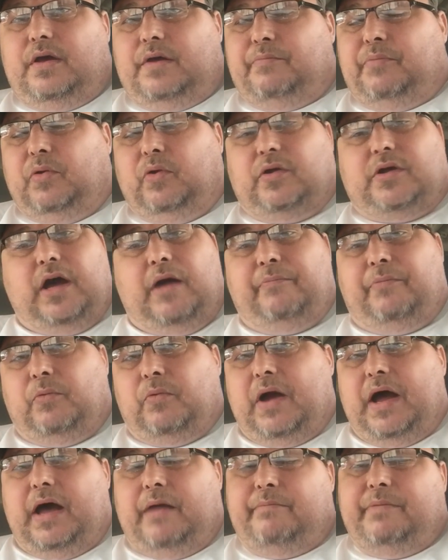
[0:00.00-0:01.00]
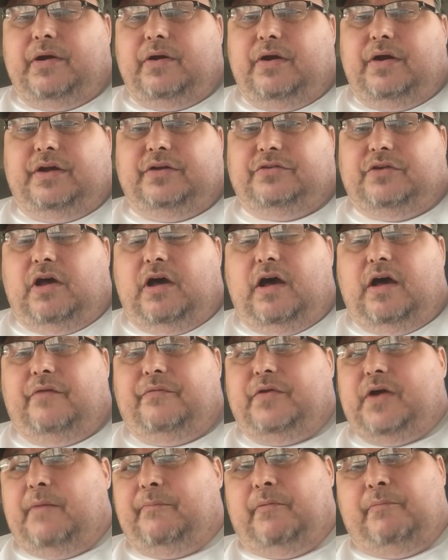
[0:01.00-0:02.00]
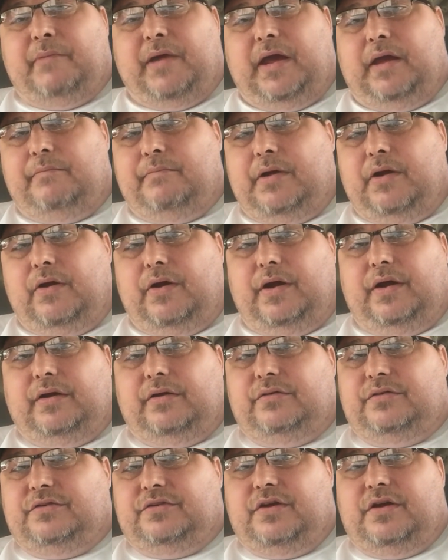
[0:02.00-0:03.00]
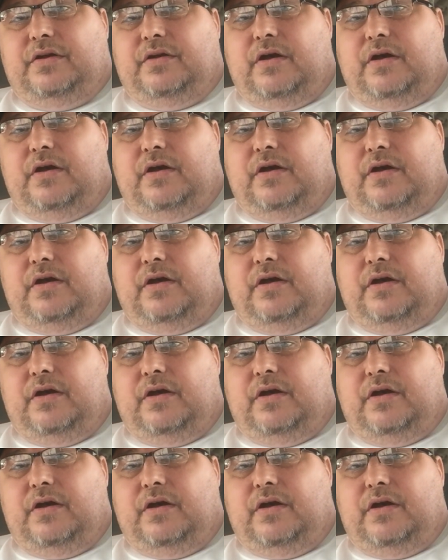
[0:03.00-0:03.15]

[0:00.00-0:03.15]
pull a couple rod bearings off, a couple main bearings,